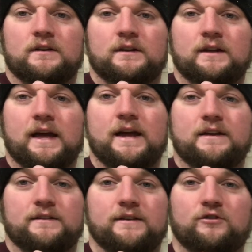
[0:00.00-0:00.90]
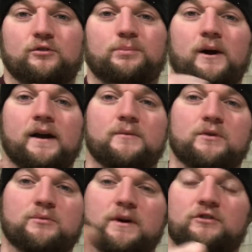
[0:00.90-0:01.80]
Hey, this is Brian
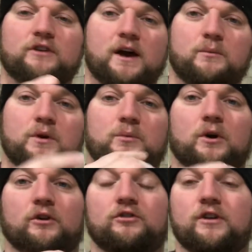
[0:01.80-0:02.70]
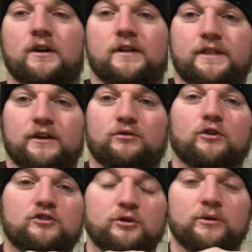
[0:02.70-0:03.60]
with Westcott Woodworks. Thanks
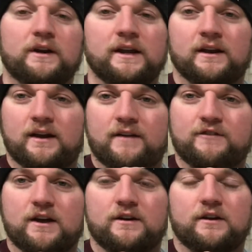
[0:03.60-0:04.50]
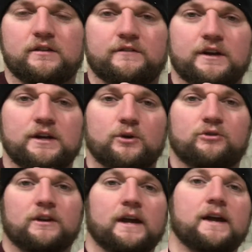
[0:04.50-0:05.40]
for tuning in. I've got another video
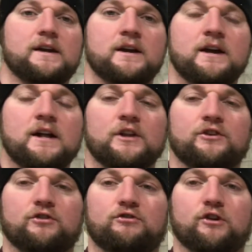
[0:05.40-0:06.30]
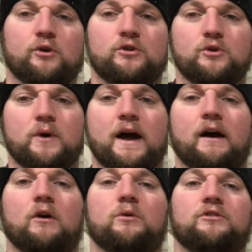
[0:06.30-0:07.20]
today to show you
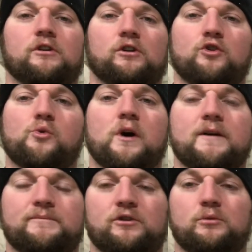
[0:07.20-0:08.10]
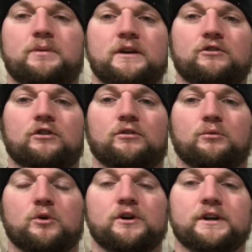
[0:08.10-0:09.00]
how to glue up two pieces of
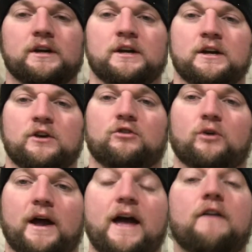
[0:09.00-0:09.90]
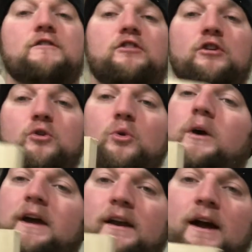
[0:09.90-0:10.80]
wood. So I have
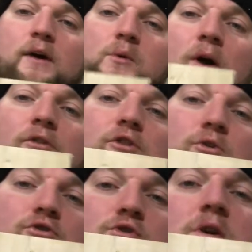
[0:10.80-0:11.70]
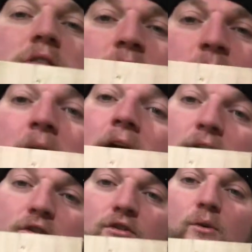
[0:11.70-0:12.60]
two and I want to join them
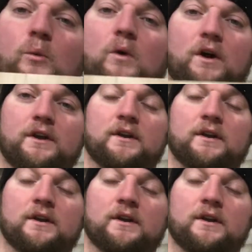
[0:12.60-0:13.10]
as one.